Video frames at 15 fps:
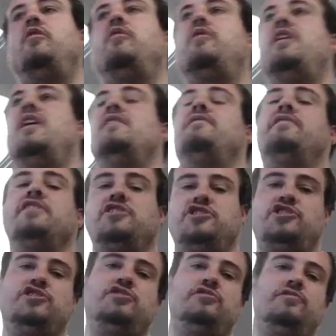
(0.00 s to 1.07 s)
or every
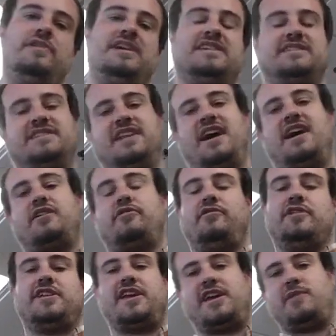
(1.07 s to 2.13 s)
Jew is not
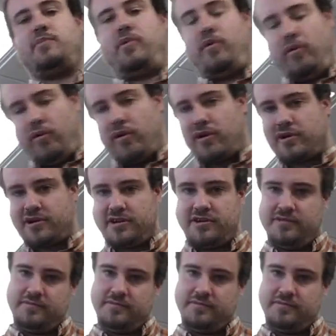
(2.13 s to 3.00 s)
going to eat pork.